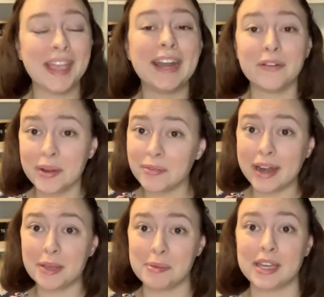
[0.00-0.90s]
And I
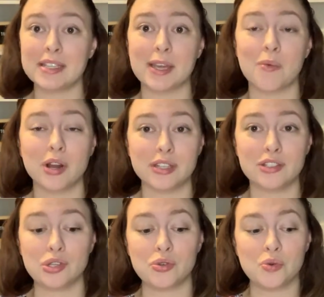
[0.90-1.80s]
reread it because I wanted
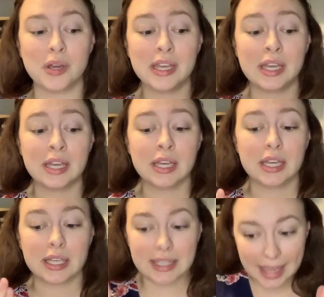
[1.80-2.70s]
to
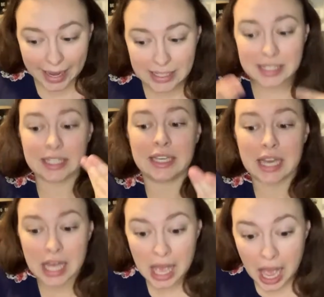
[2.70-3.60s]
get
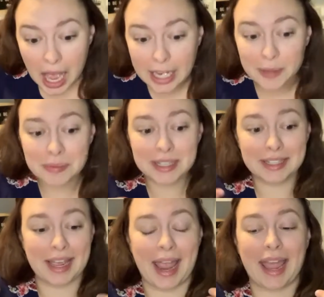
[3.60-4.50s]

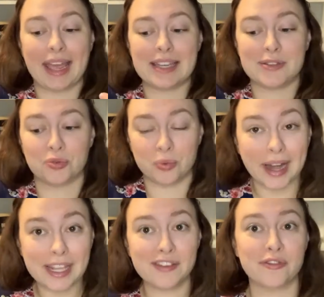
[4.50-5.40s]
hyped and
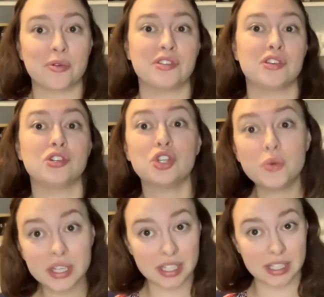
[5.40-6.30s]
ready for the
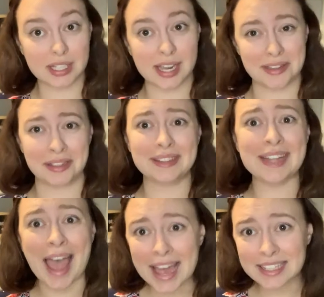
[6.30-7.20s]
newest and the
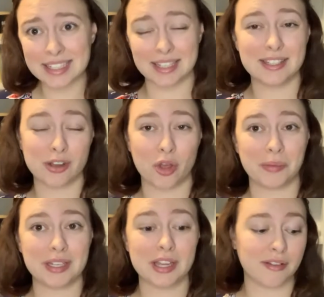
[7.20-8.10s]
last
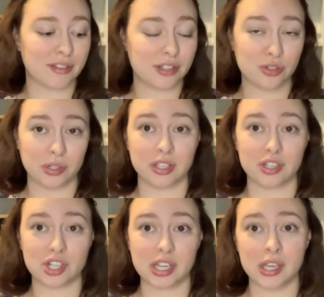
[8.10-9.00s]
installment of this
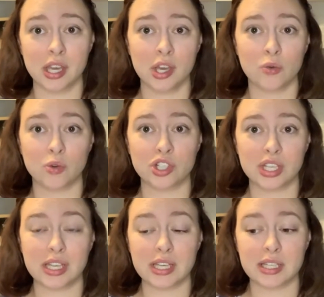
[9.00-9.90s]
trilogy,
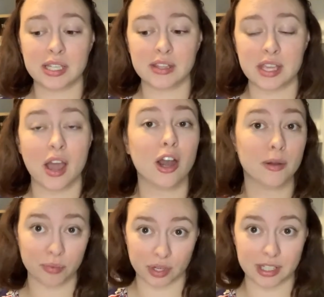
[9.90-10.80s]
which is The
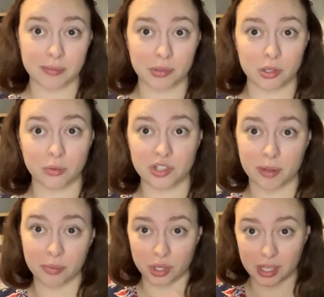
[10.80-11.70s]
Heart Principle, which
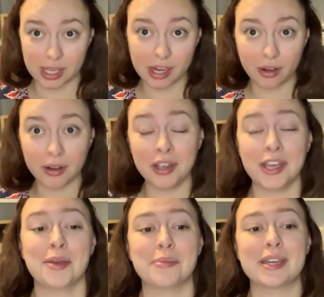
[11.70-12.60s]
I'll put here
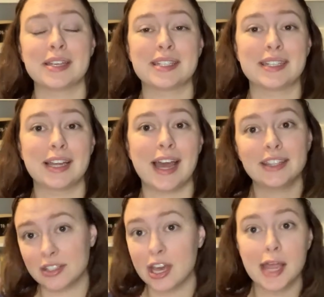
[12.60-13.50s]
because it
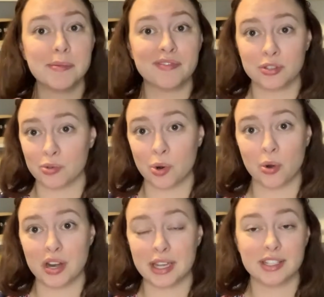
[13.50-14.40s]
at the time of this
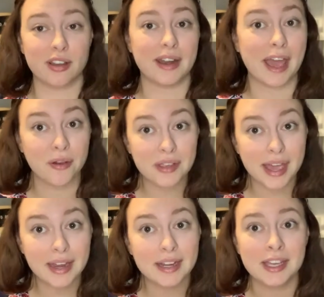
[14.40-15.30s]
recording, it's not out
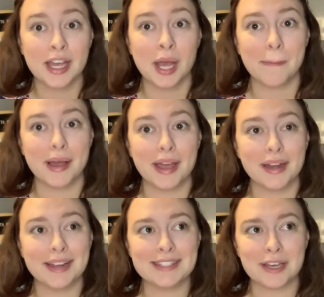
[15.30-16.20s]
yet,
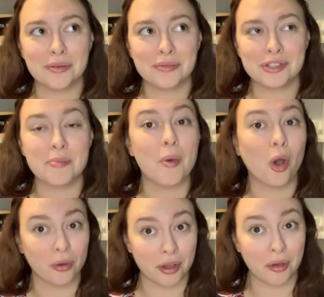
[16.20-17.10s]
but it's out
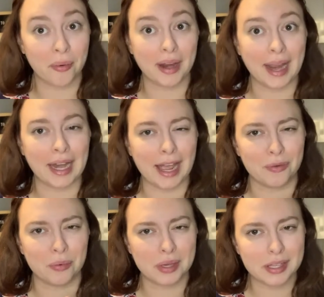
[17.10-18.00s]
tomorrow and
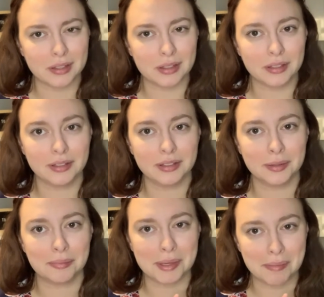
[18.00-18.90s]
I will
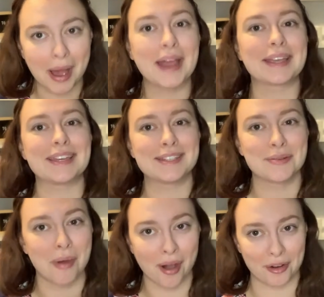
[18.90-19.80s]
be buying it
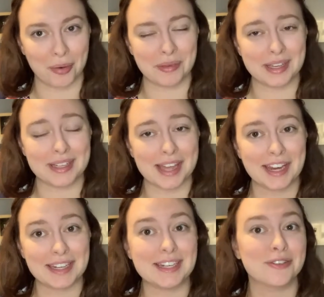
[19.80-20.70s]
tomorrow because
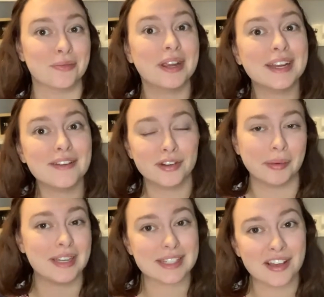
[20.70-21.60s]
I need to read it for
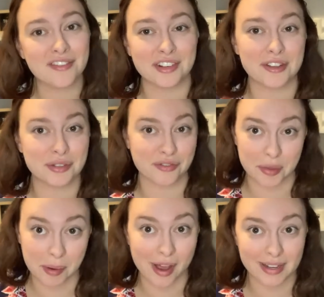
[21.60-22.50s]
myself and also for
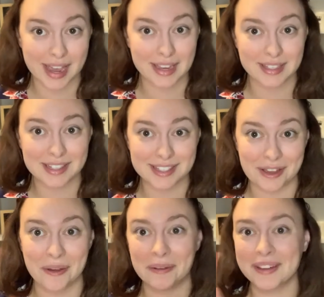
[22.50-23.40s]
the podcast.
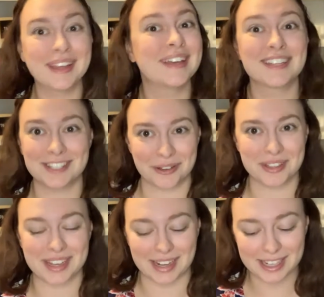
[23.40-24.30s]
So
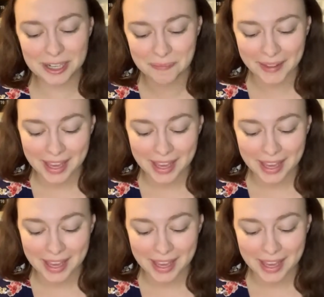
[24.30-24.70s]
excited.